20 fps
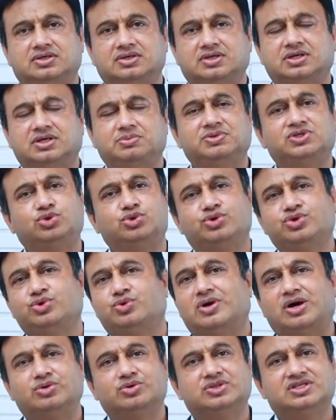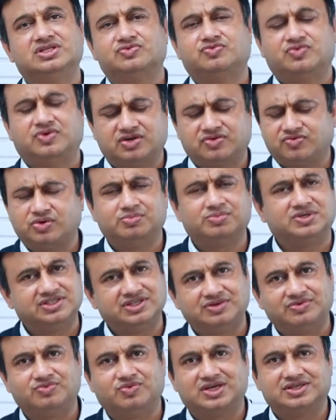Let me show you how this wonderful
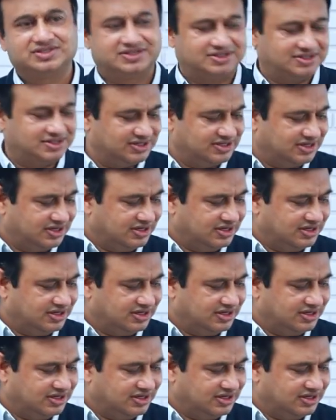machine works.